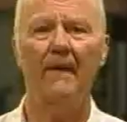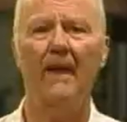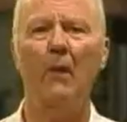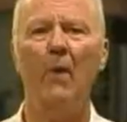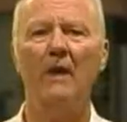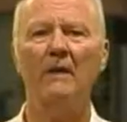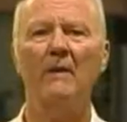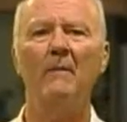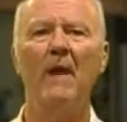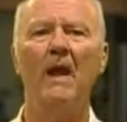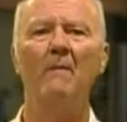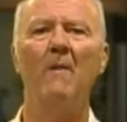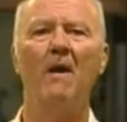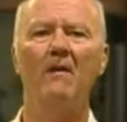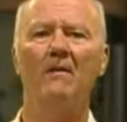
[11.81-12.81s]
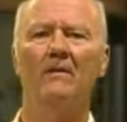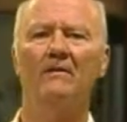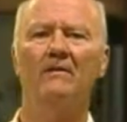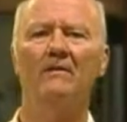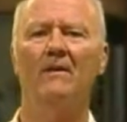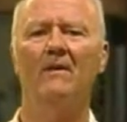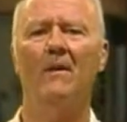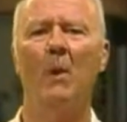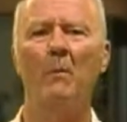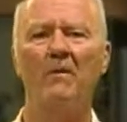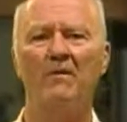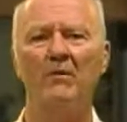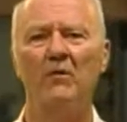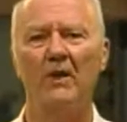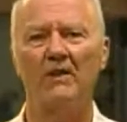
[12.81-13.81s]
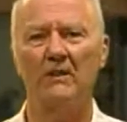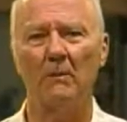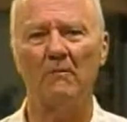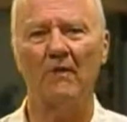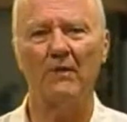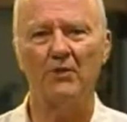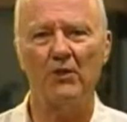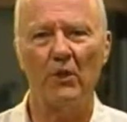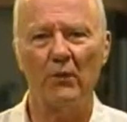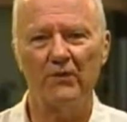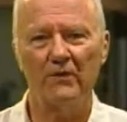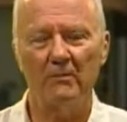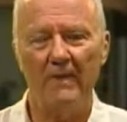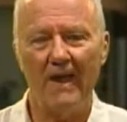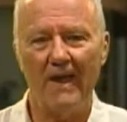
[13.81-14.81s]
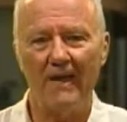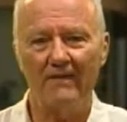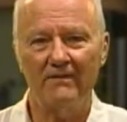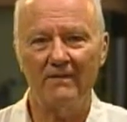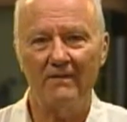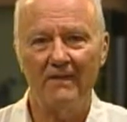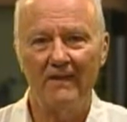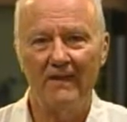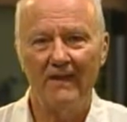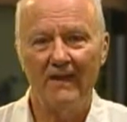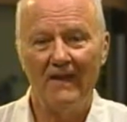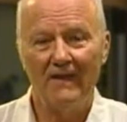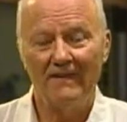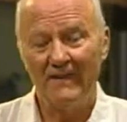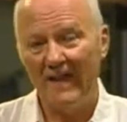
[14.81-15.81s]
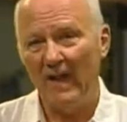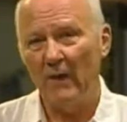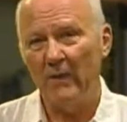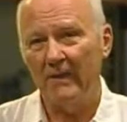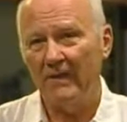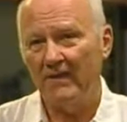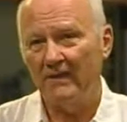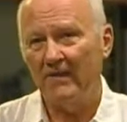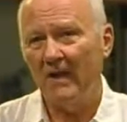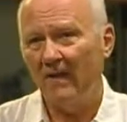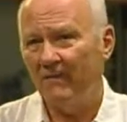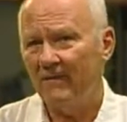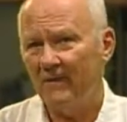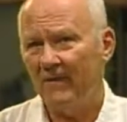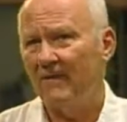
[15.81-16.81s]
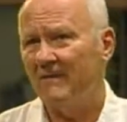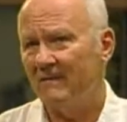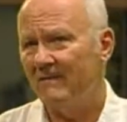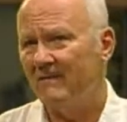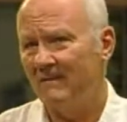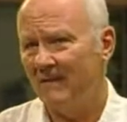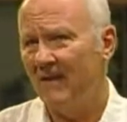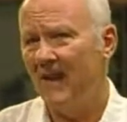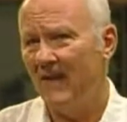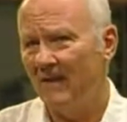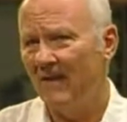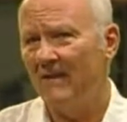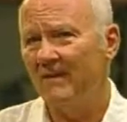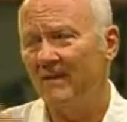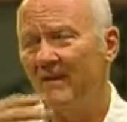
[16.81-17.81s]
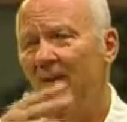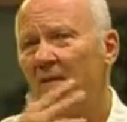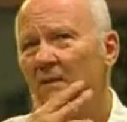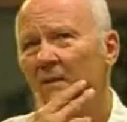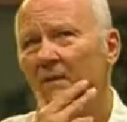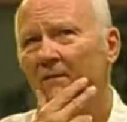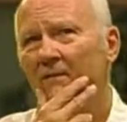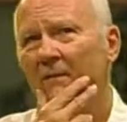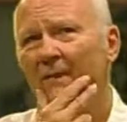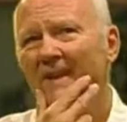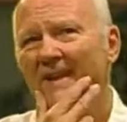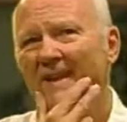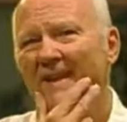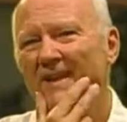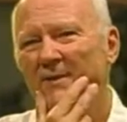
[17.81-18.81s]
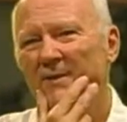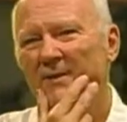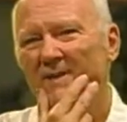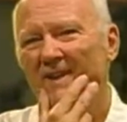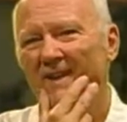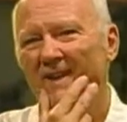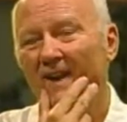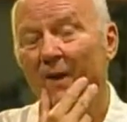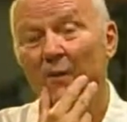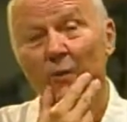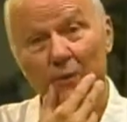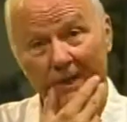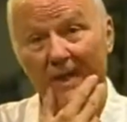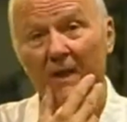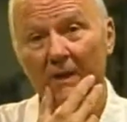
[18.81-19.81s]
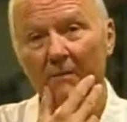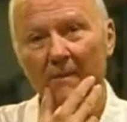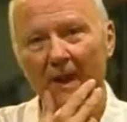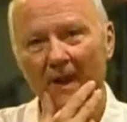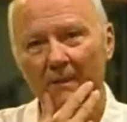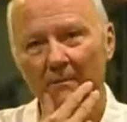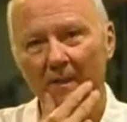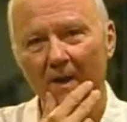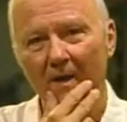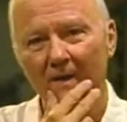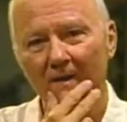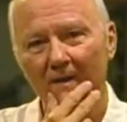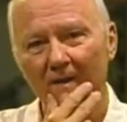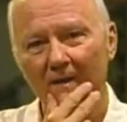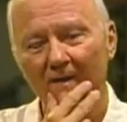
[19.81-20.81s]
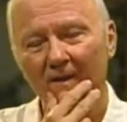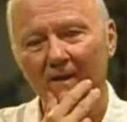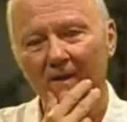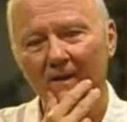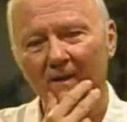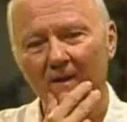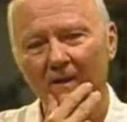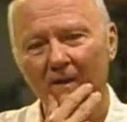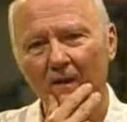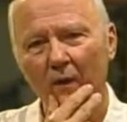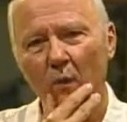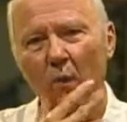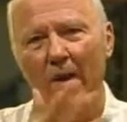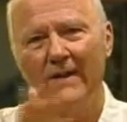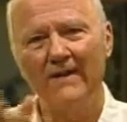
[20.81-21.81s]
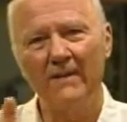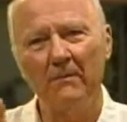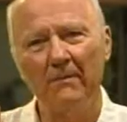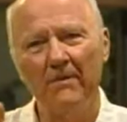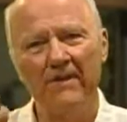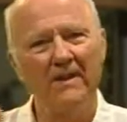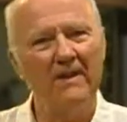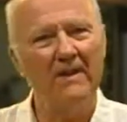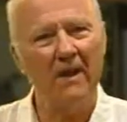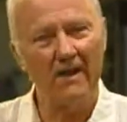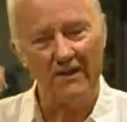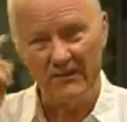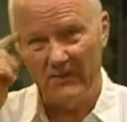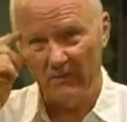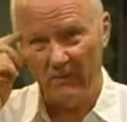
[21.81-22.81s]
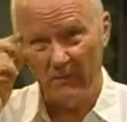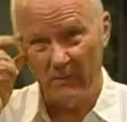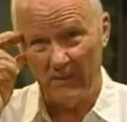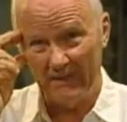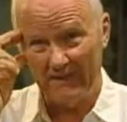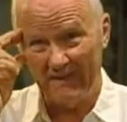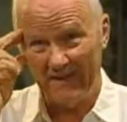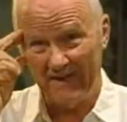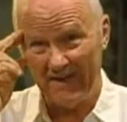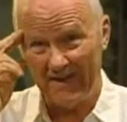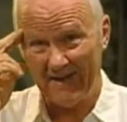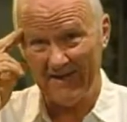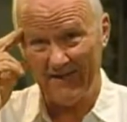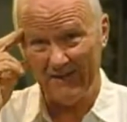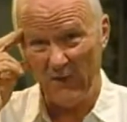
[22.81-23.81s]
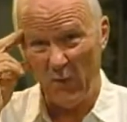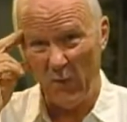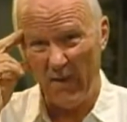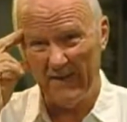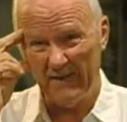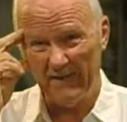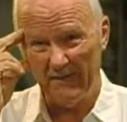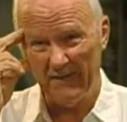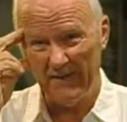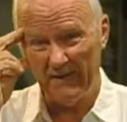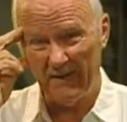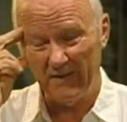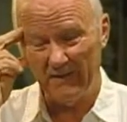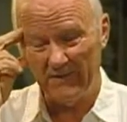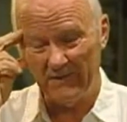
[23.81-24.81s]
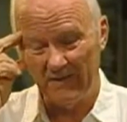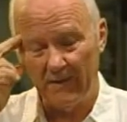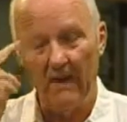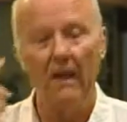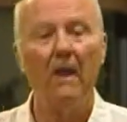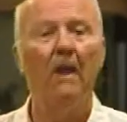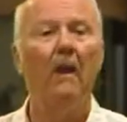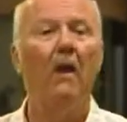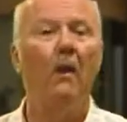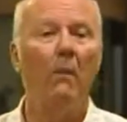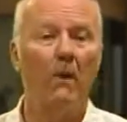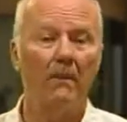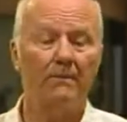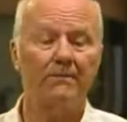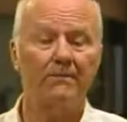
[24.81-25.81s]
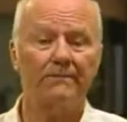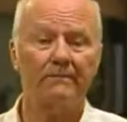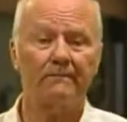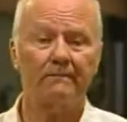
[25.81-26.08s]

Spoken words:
Hey, welcome to Mind Boggles. Hope you've enjoyed some of our shows in the past. Today we're going to tackle a very interesting, a real mind-boggling thing called quantum theology. Well, what the heck is quantum theology? Well,